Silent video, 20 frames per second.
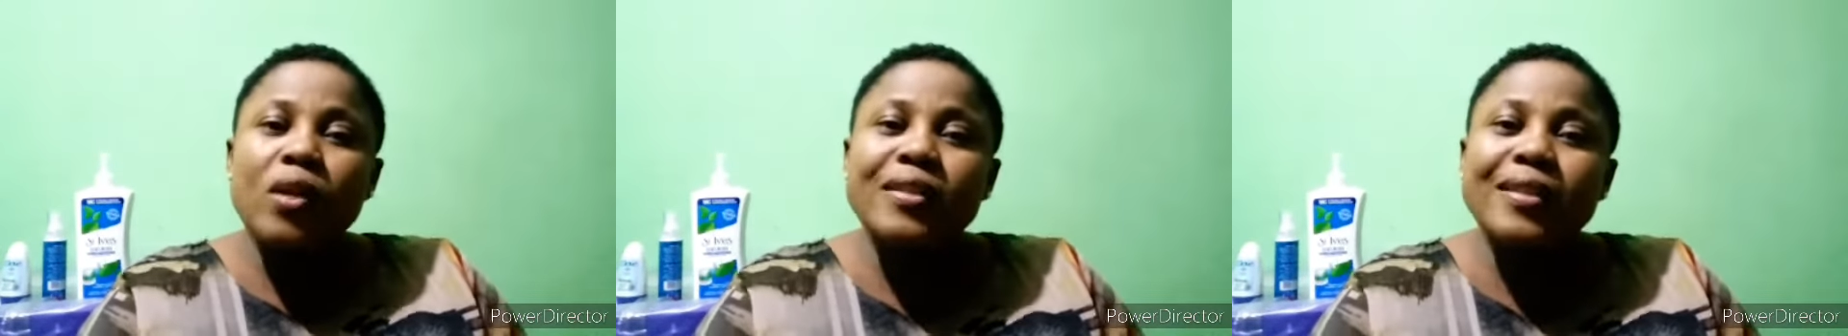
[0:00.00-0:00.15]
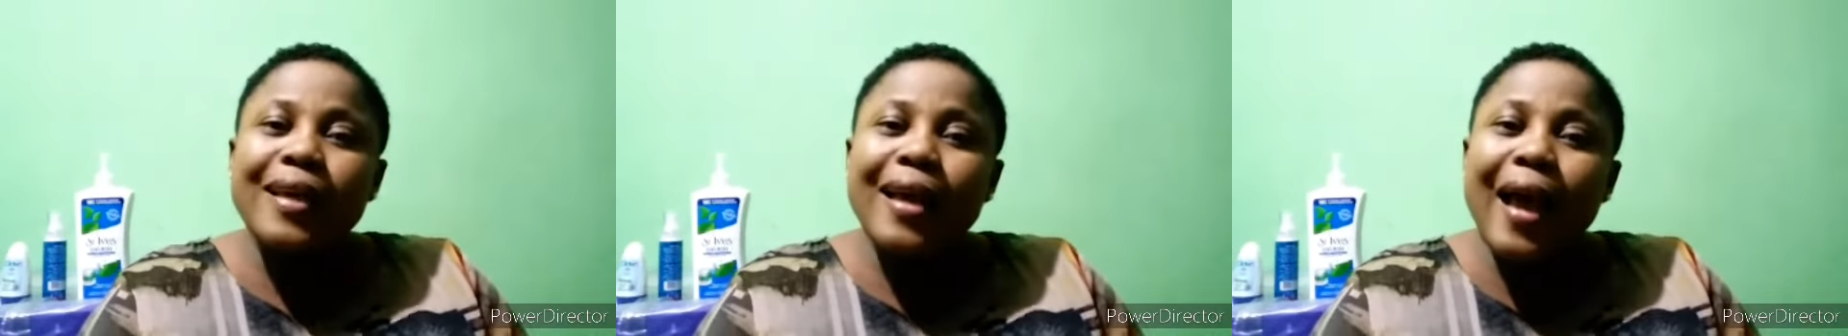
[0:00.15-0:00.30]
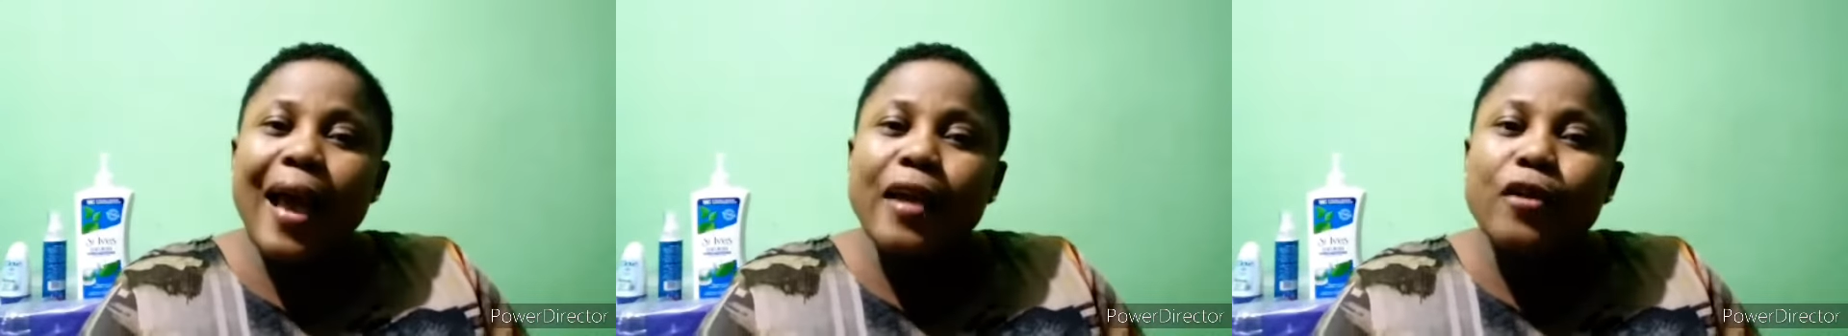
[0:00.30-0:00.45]

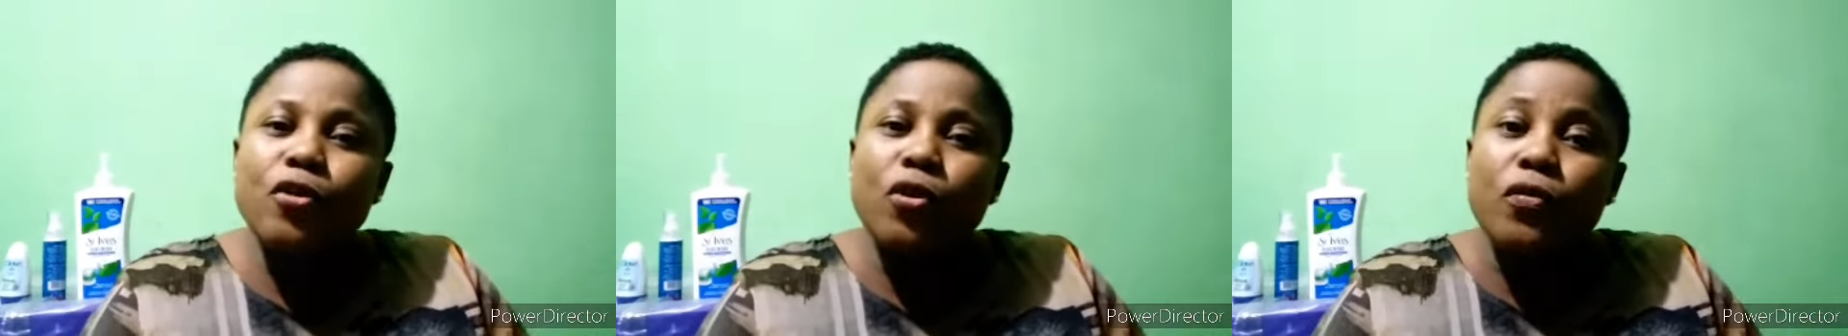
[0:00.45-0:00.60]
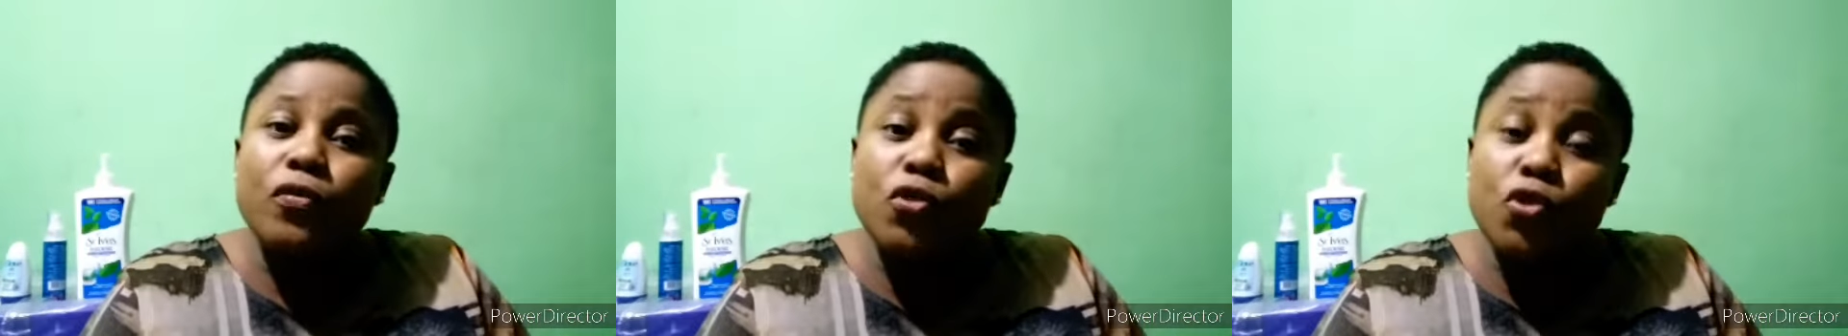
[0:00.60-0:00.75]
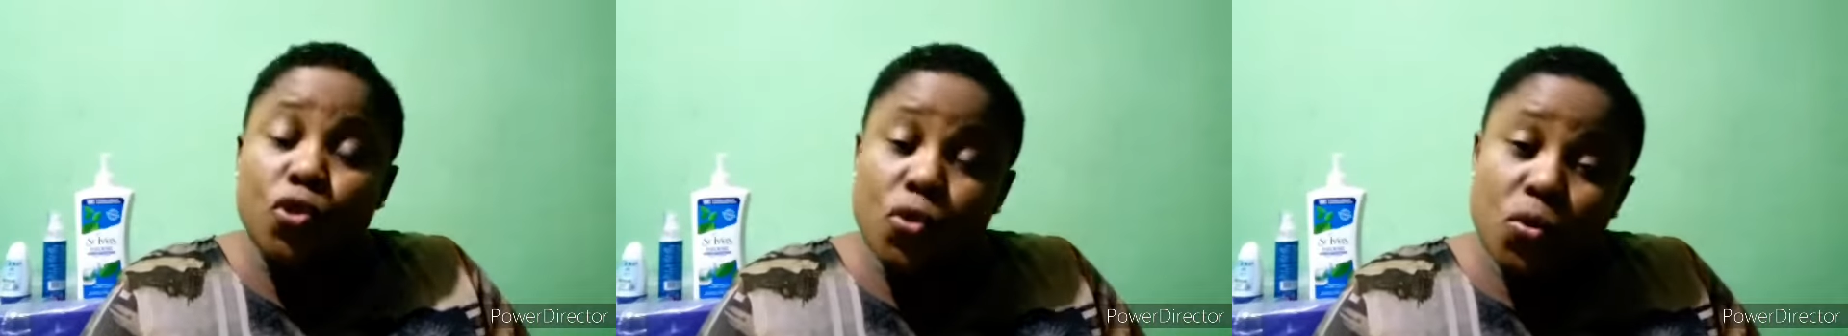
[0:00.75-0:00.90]
What
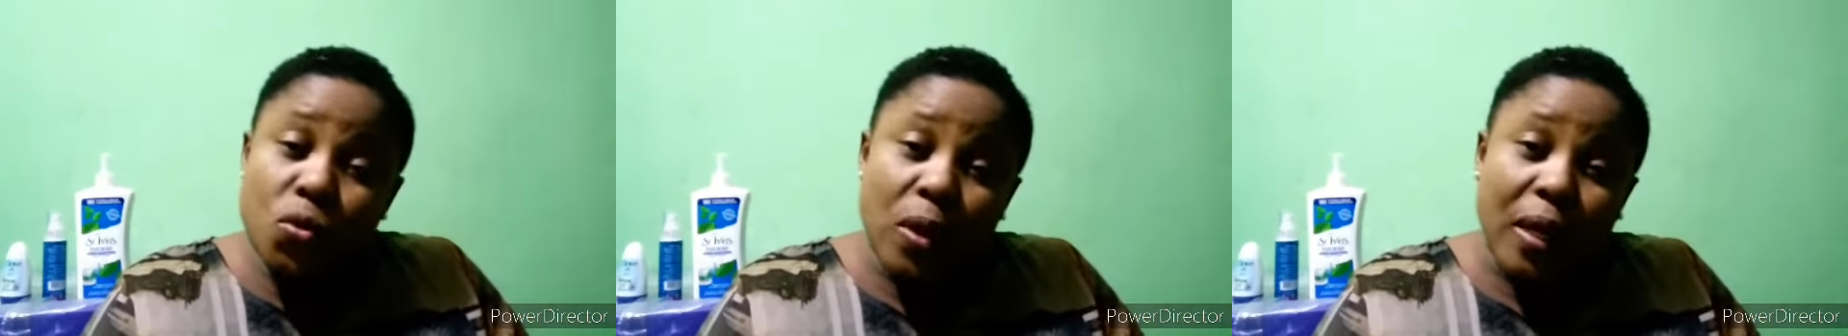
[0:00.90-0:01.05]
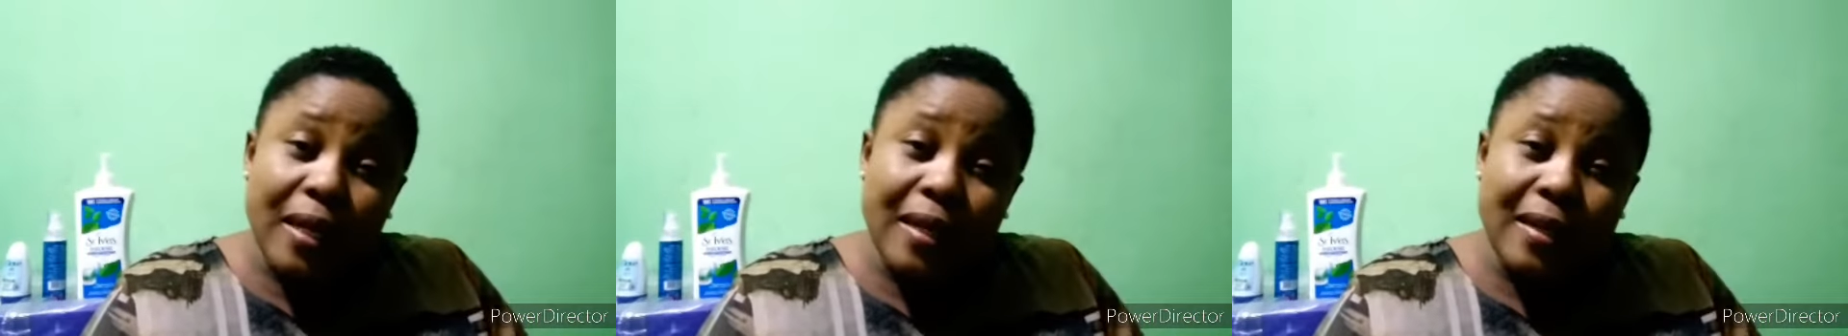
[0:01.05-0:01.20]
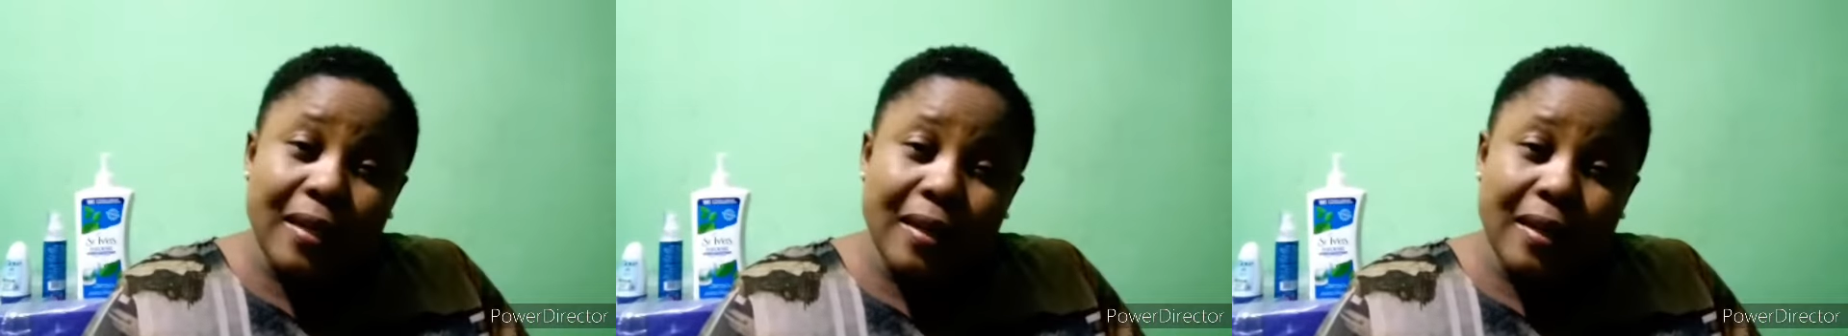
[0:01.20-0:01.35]
kind of
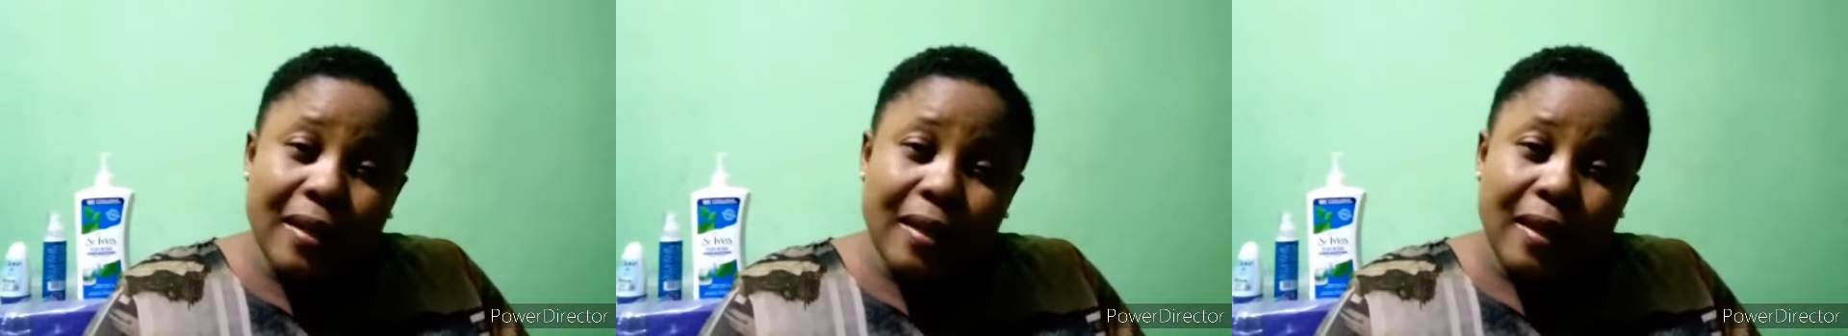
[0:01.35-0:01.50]
children